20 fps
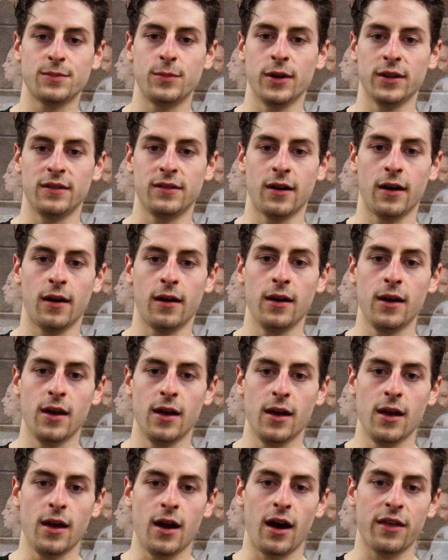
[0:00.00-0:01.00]
But uh,
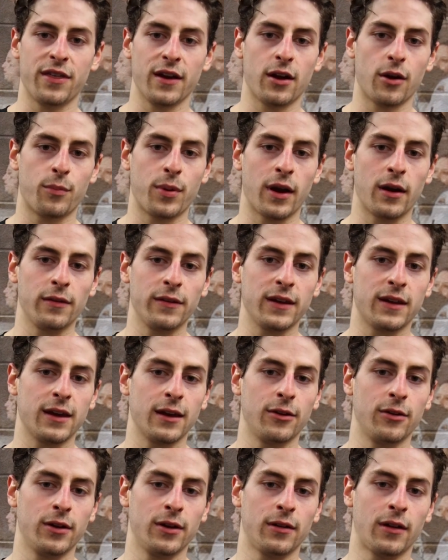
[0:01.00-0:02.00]
I think our penalty
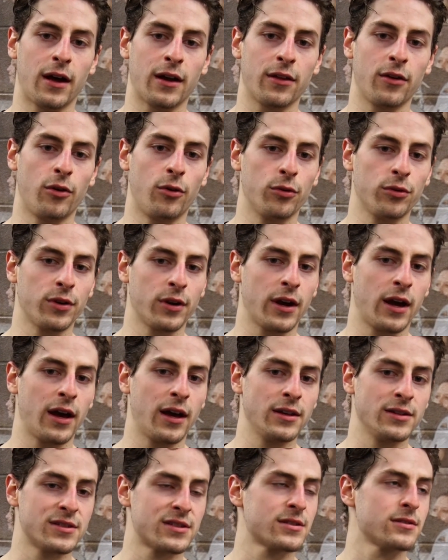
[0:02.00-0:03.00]
kill and a lot of the older
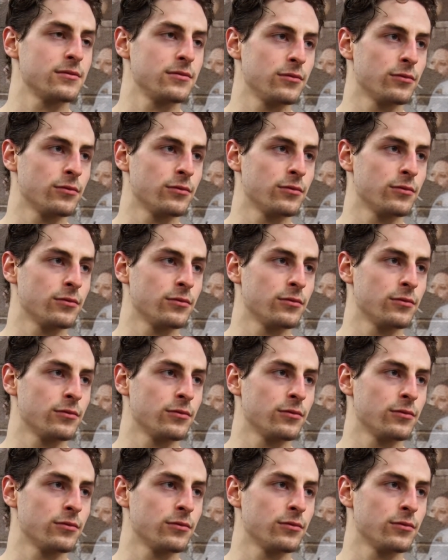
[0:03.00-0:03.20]
guys